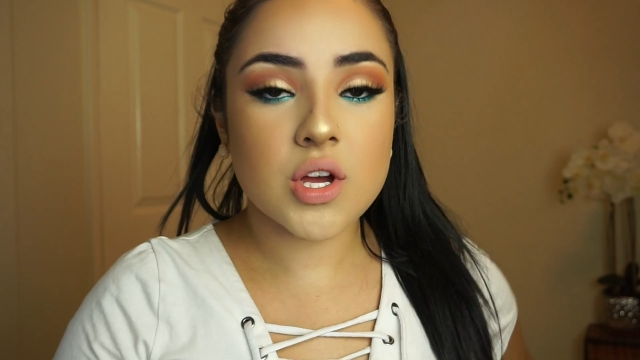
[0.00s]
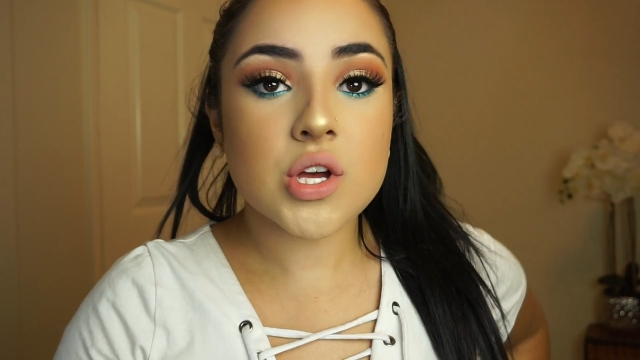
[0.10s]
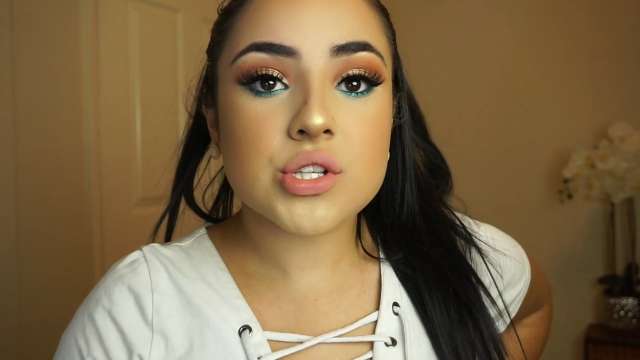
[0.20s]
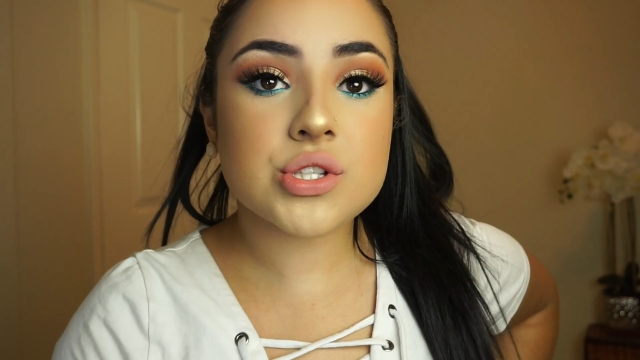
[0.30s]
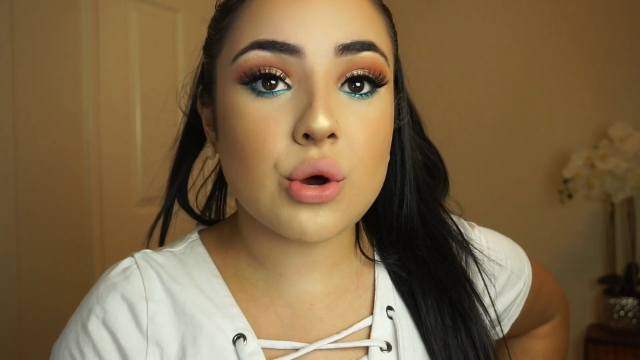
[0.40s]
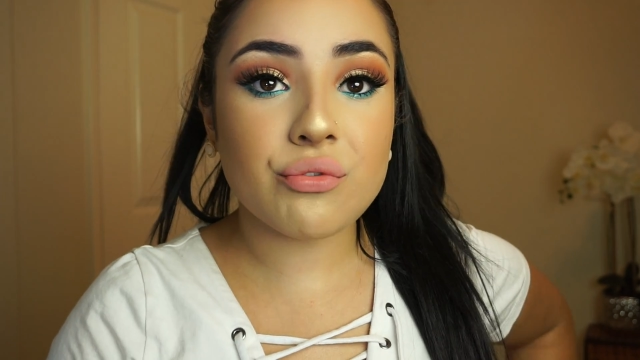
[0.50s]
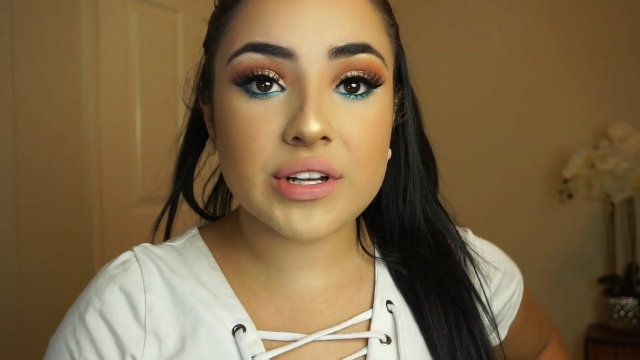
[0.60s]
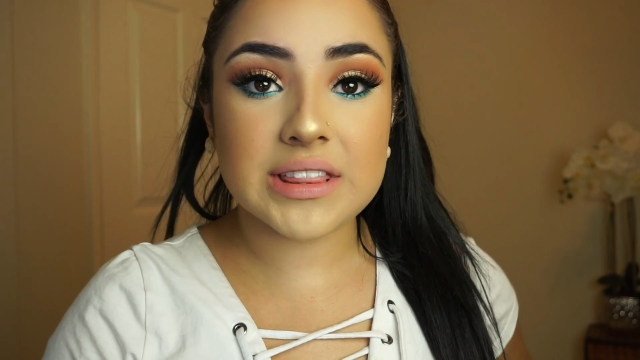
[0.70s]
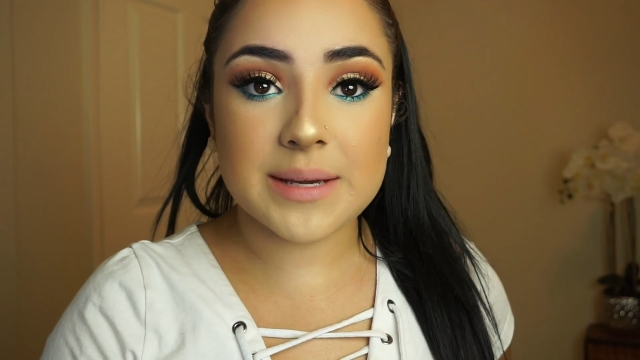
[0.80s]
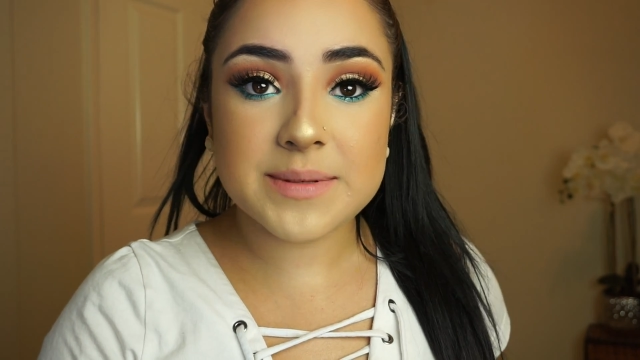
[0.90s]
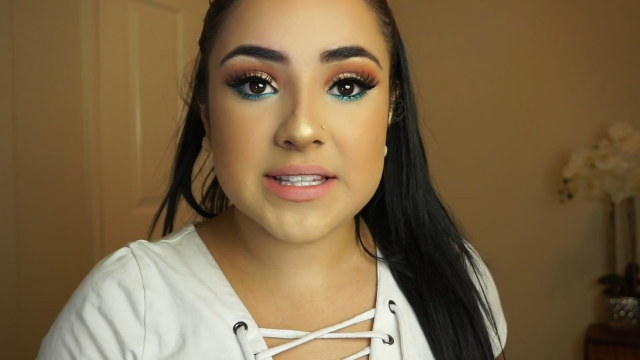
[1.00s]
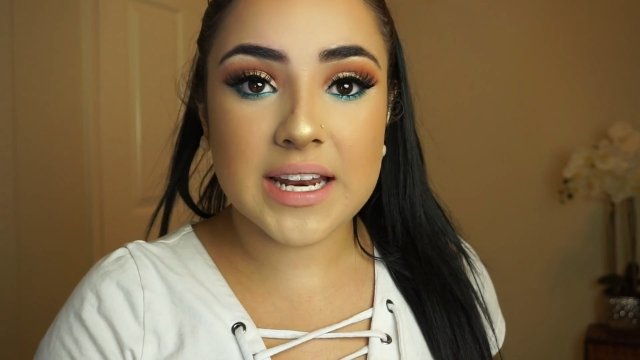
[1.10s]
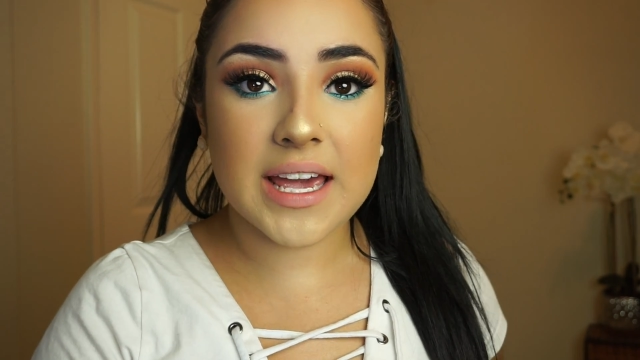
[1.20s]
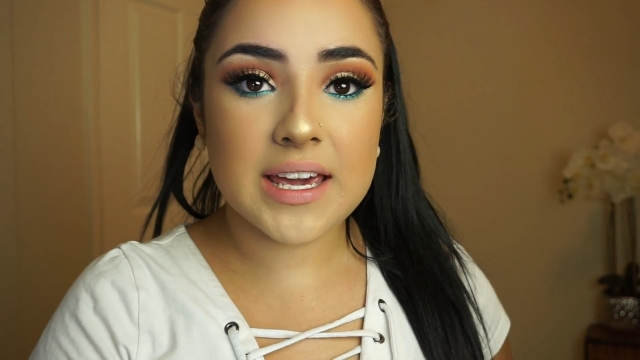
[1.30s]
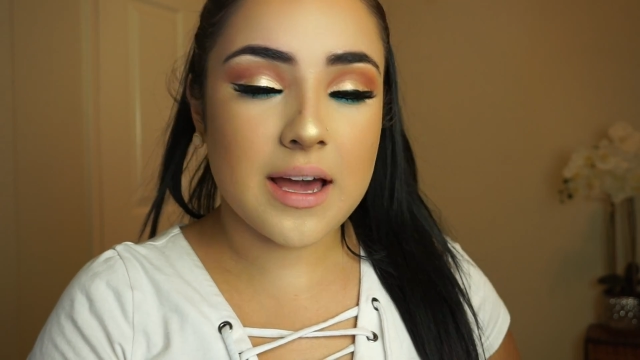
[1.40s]
So for lips
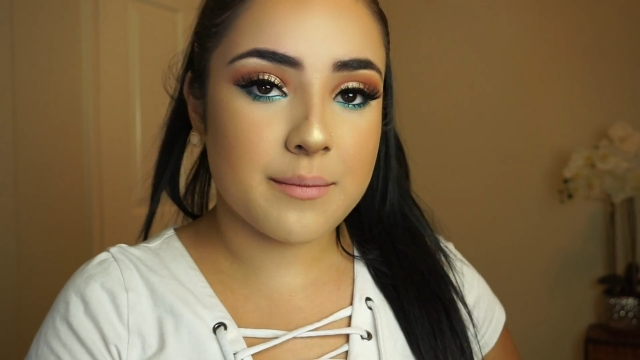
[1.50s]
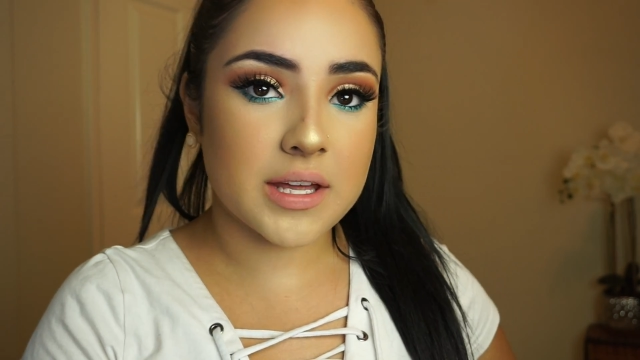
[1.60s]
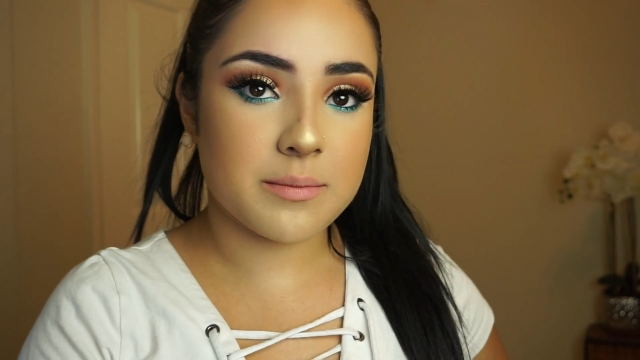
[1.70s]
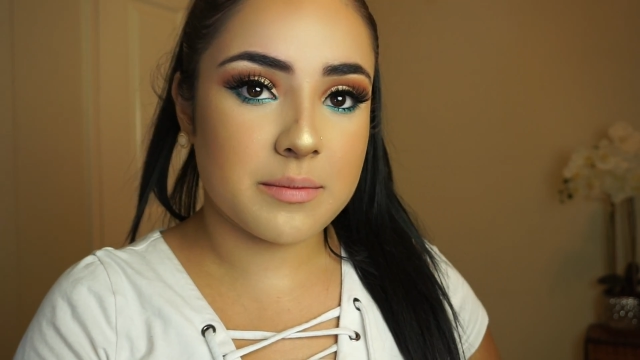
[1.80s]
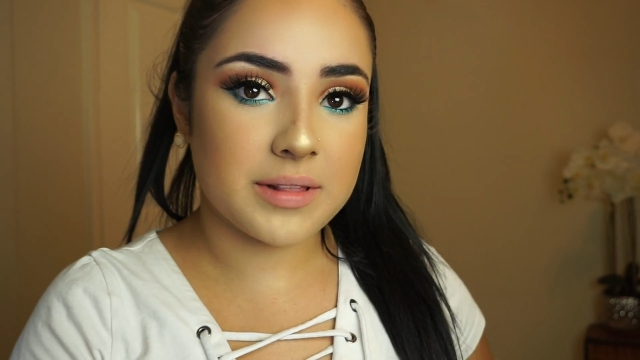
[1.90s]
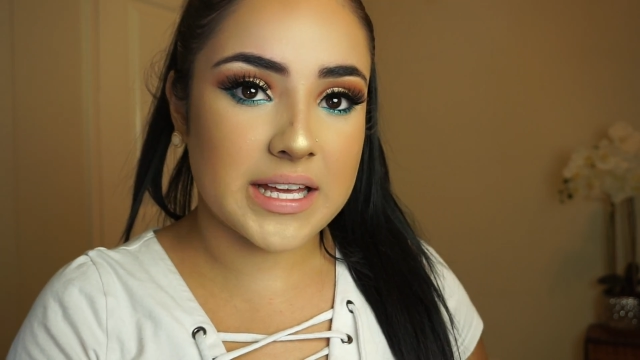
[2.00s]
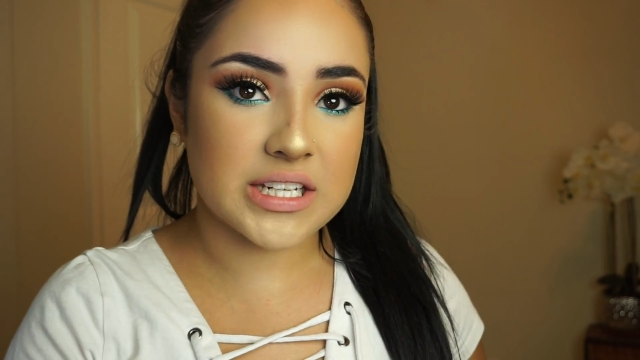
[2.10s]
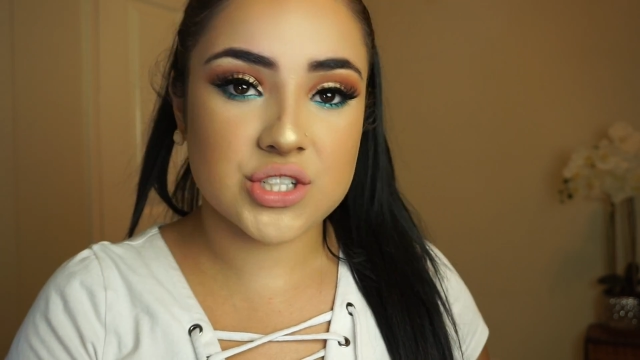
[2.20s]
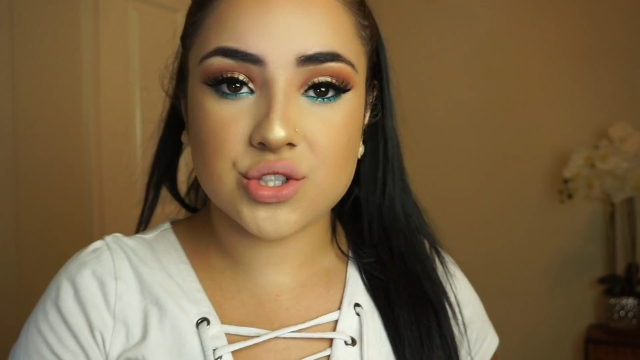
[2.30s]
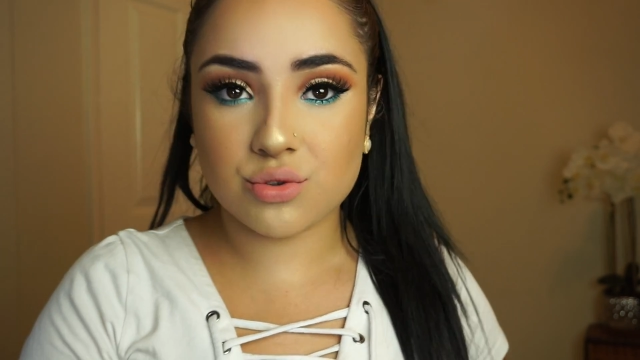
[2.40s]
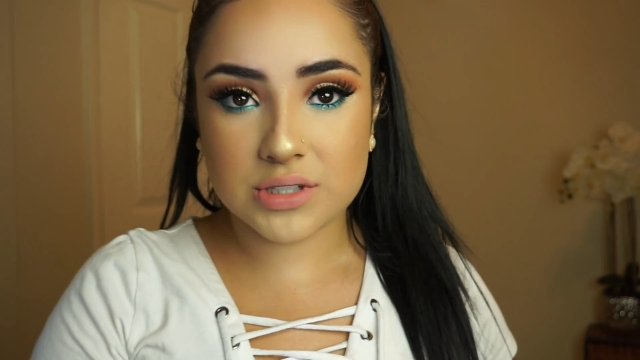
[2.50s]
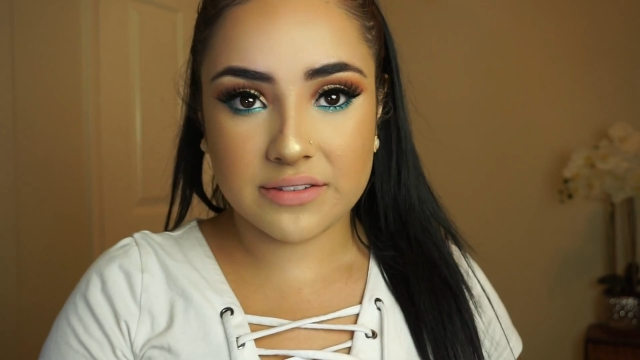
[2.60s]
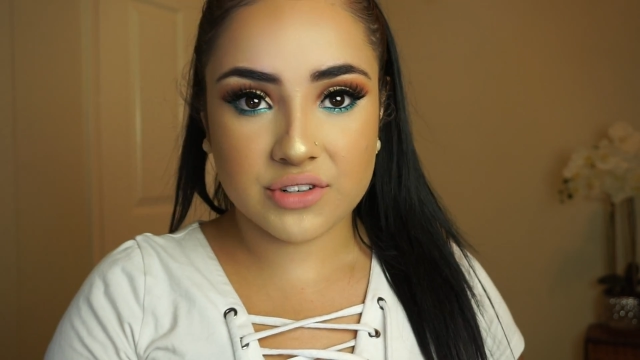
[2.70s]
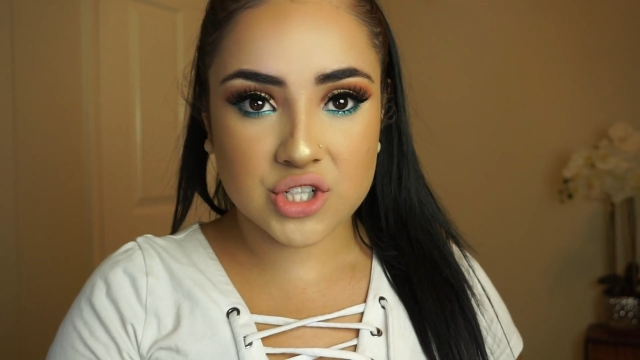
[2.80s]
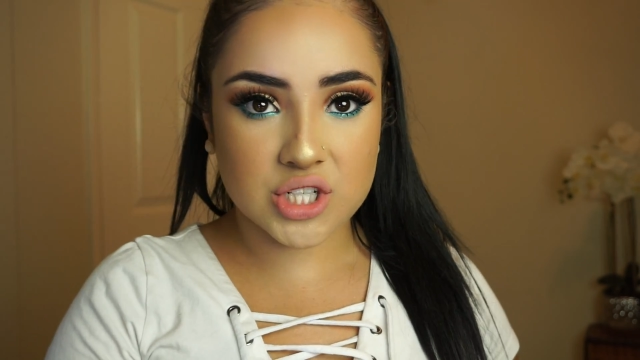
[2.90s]
today, I'm gonna be blending 2
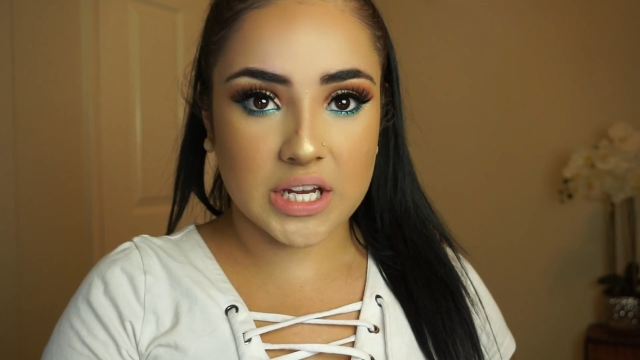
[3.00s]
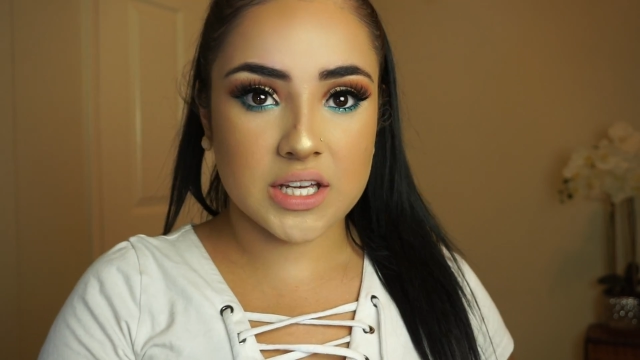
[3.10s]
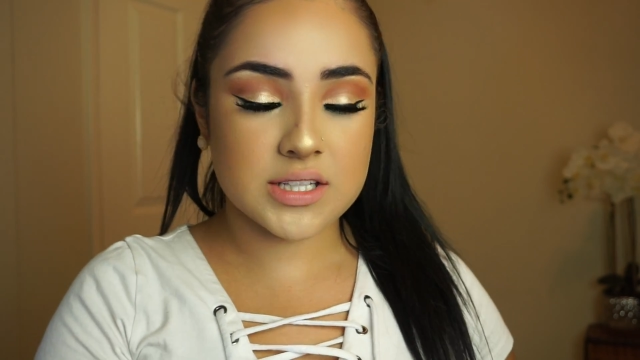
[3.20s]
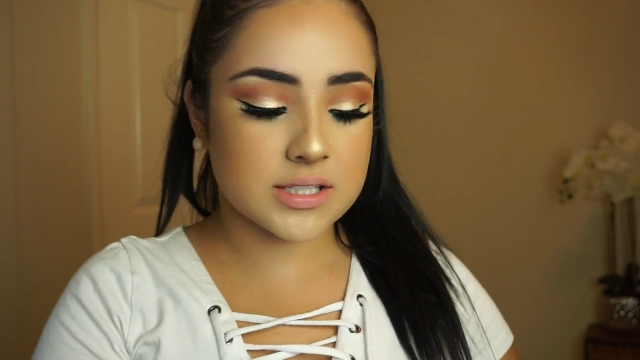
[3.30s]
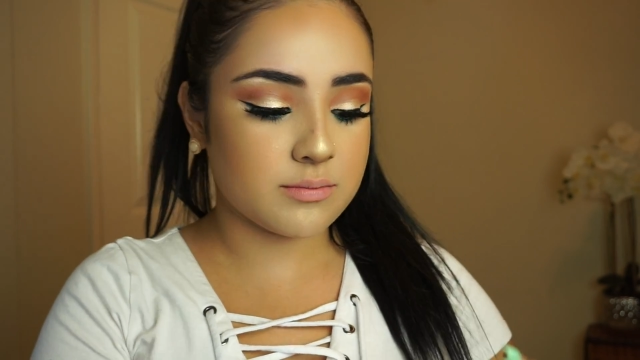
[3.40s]
different shades.